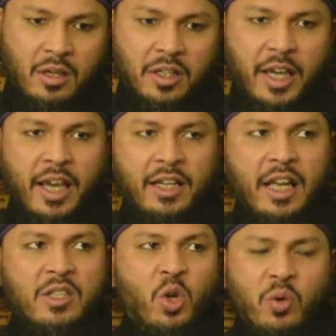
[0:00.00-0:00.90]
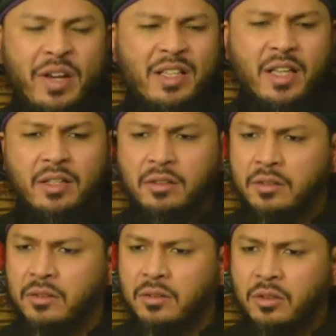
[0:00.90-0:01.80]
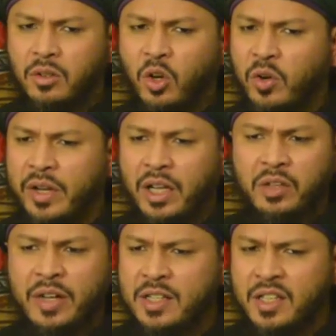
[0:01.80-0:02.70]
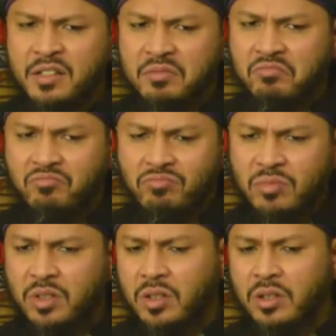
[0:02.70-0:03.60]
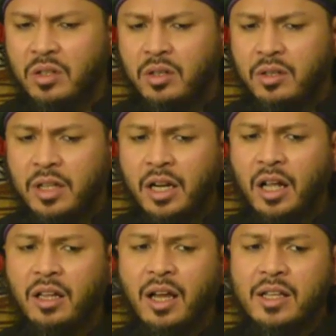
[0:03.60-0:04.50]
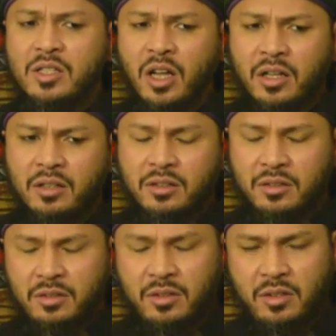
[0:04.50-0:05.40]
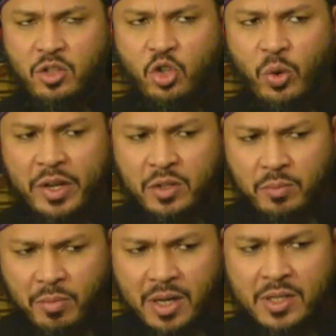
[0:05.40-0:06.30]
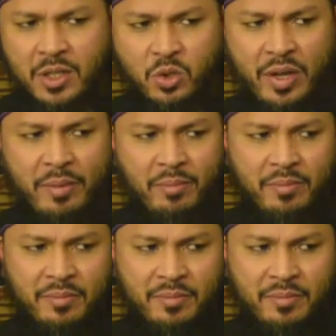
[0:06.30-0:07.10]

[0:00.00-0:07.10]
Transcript: Cain has no reason, no real reason that Allah is not showing mercy to him.